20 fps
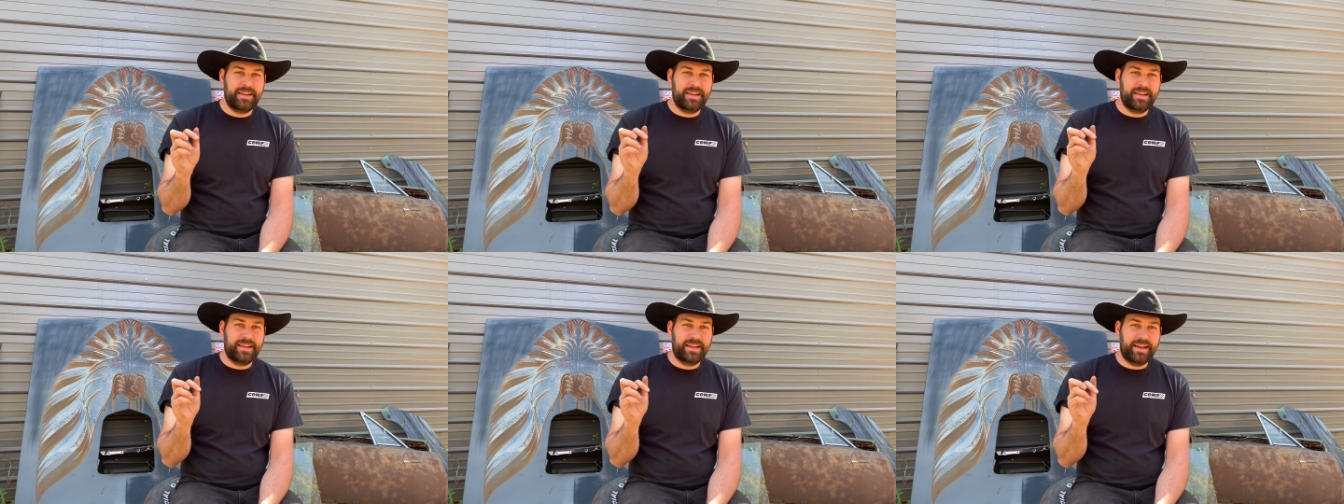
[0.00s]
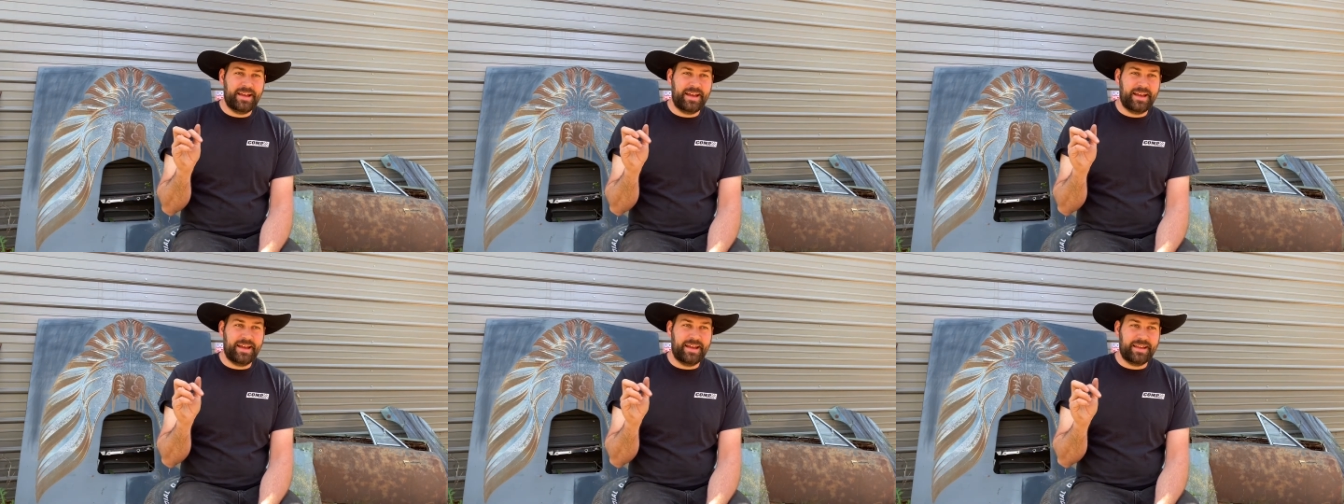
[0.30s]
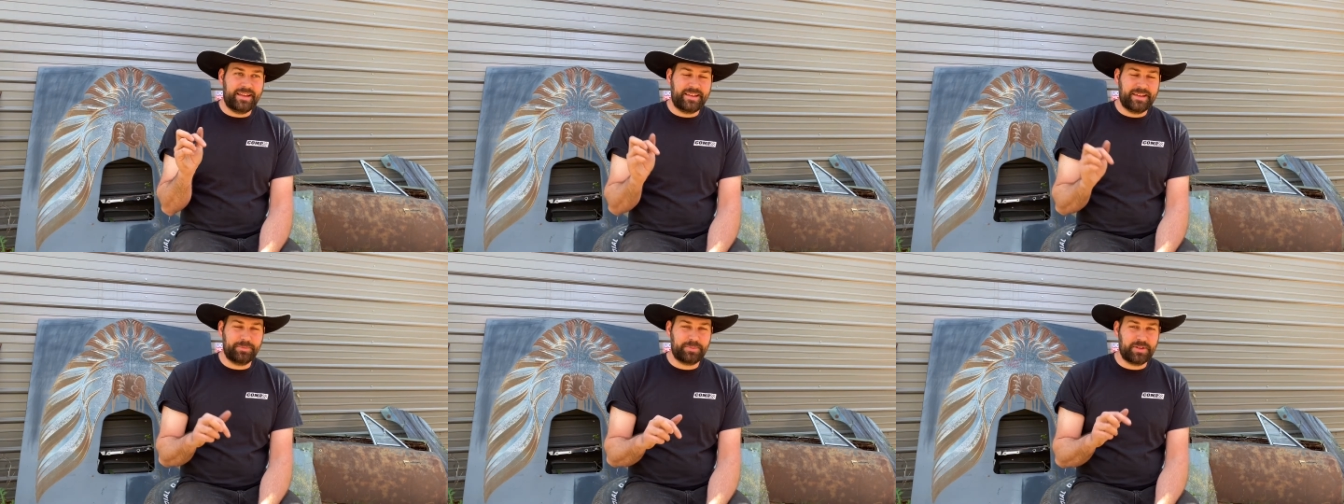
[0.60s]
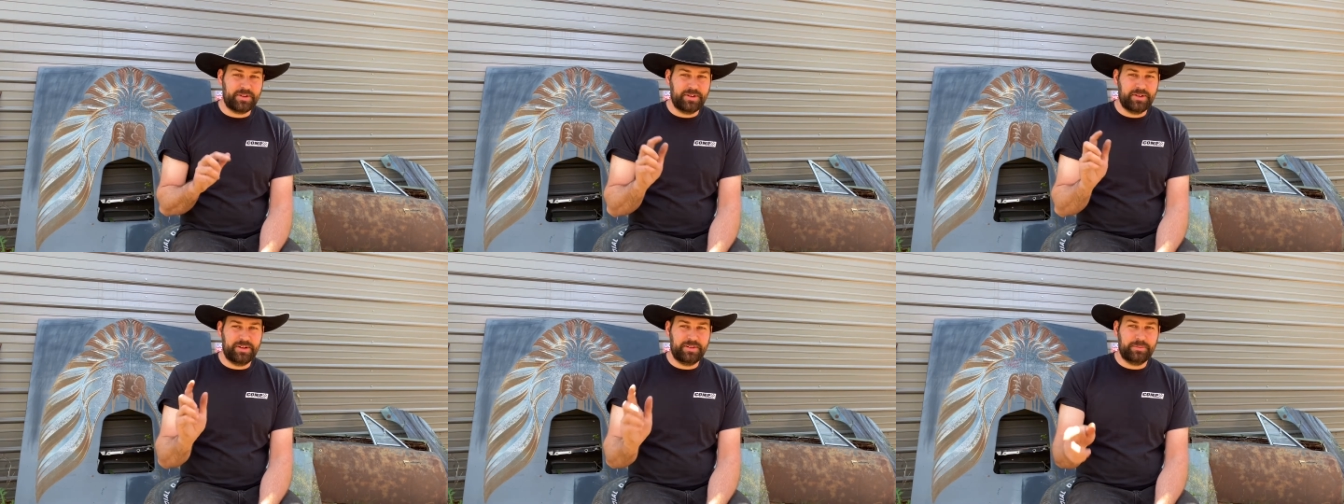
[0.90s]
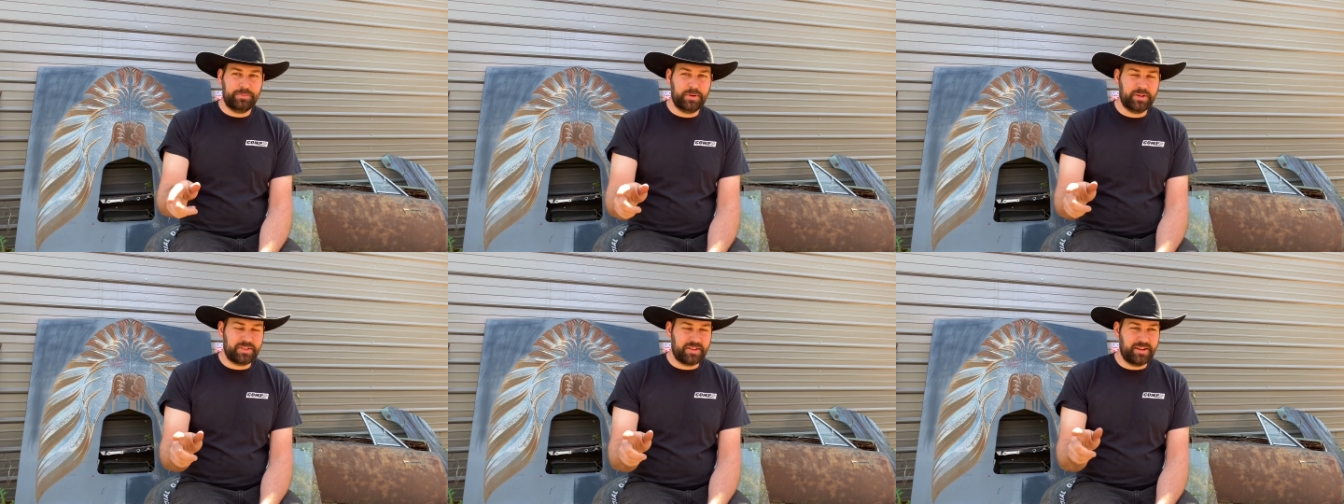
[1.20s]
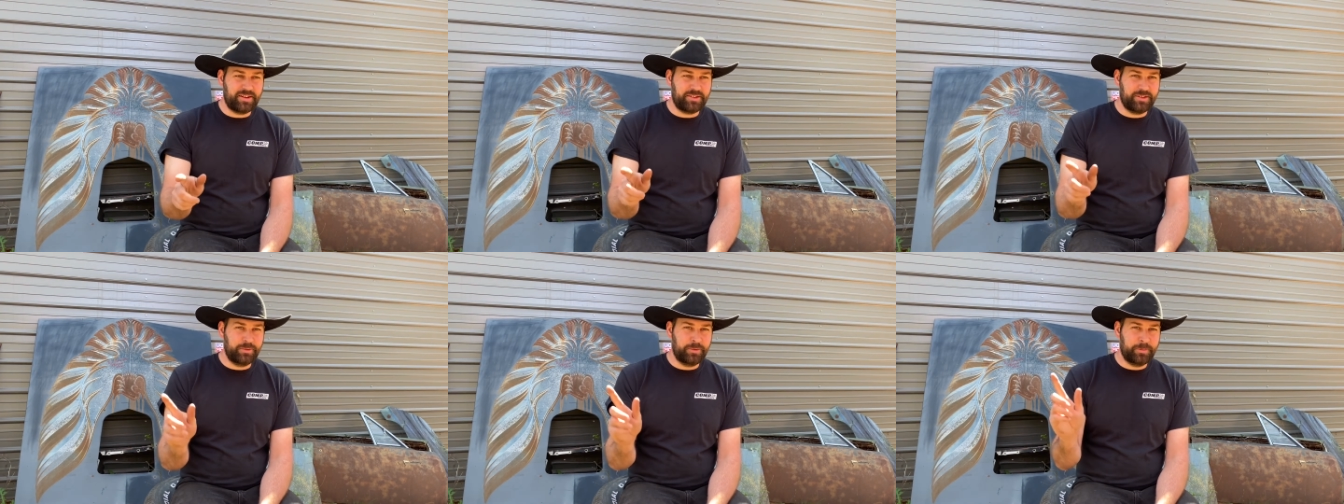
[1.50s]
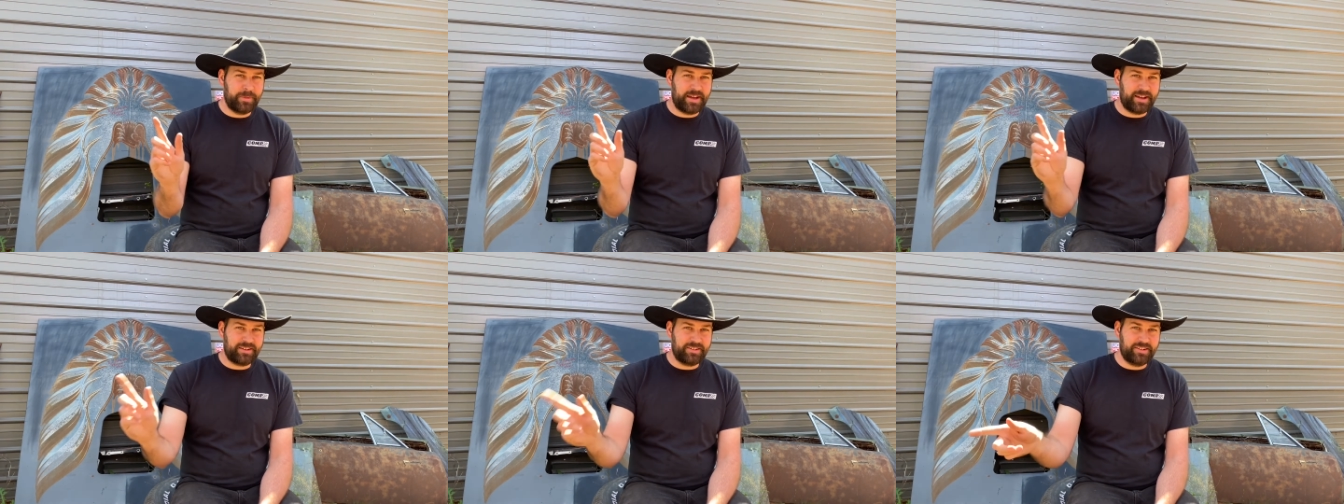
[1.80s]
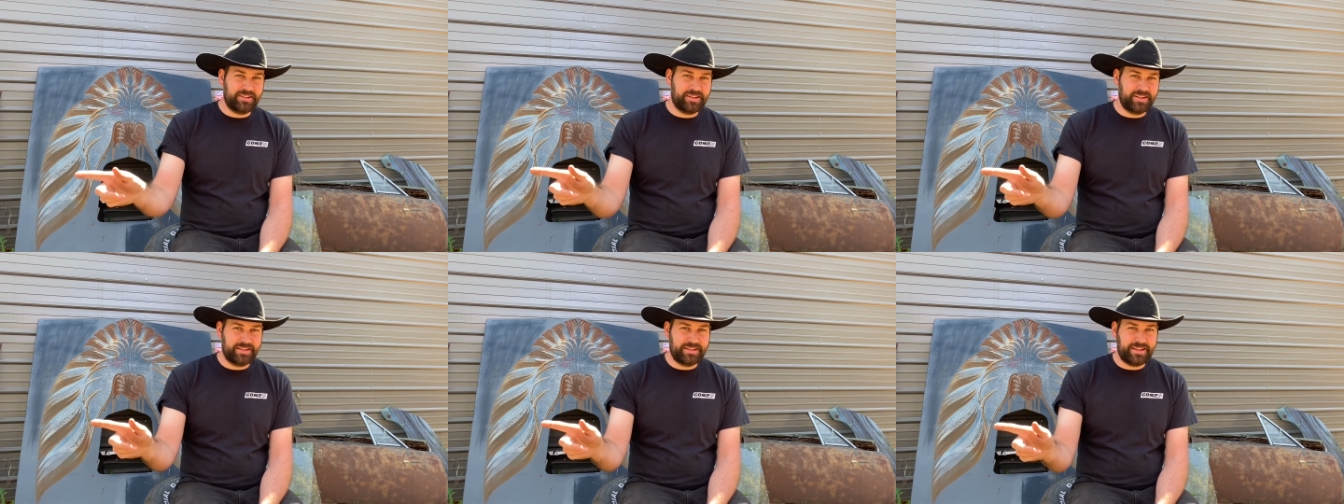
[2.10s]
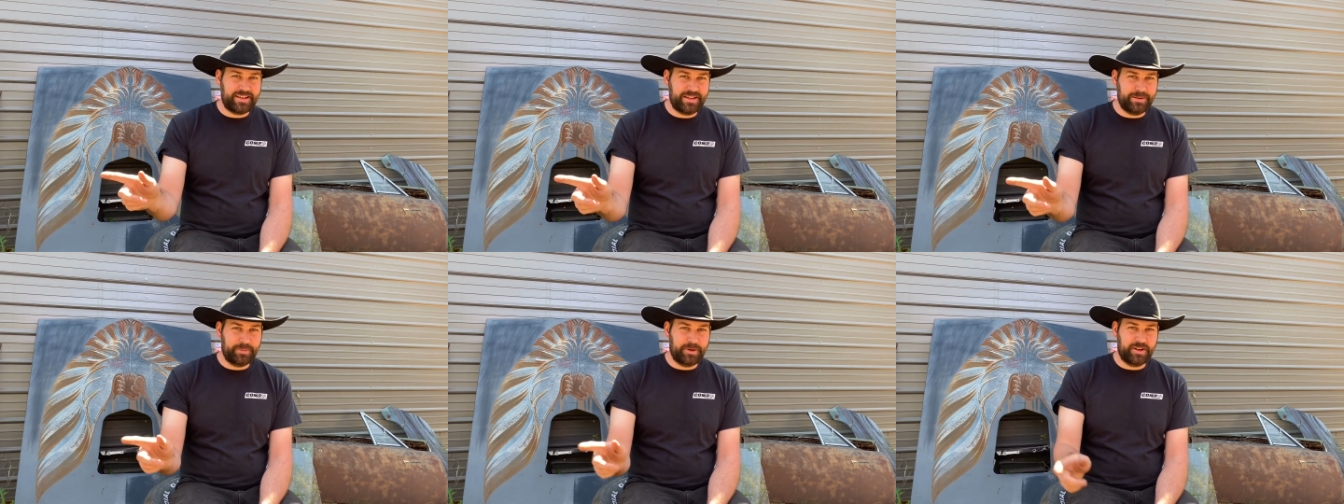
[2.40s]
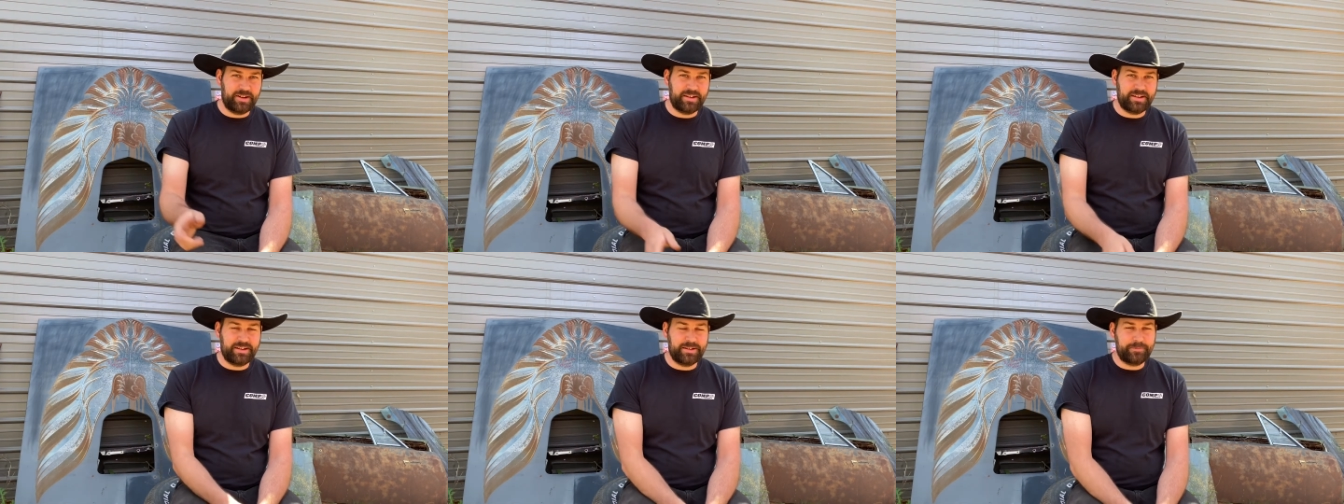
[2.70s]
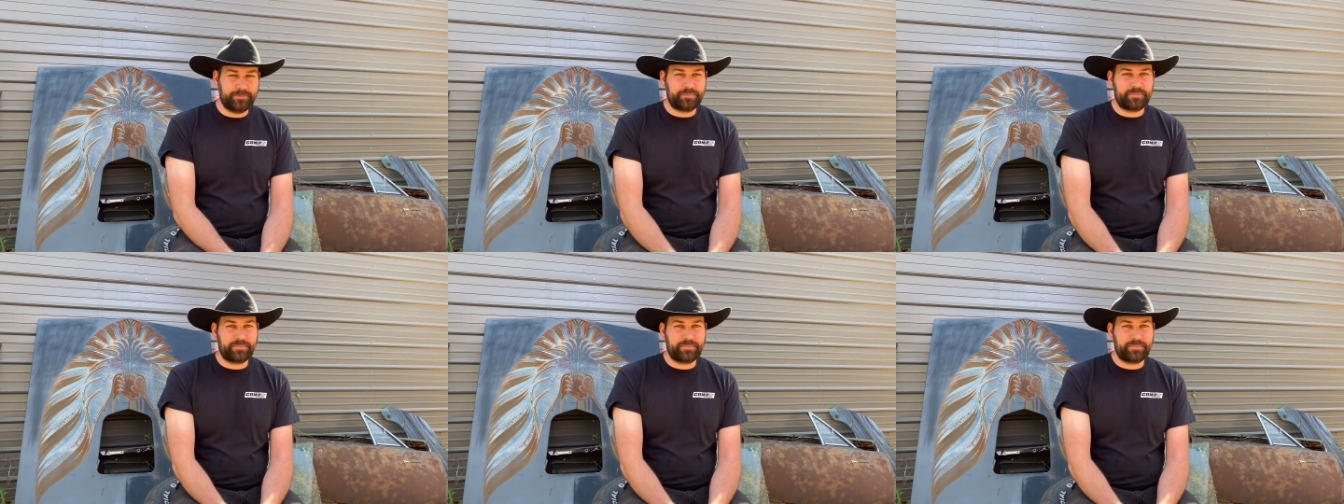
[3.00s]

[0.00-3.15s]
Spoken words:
I kept the hood, put the ugly one back on it. He bought it,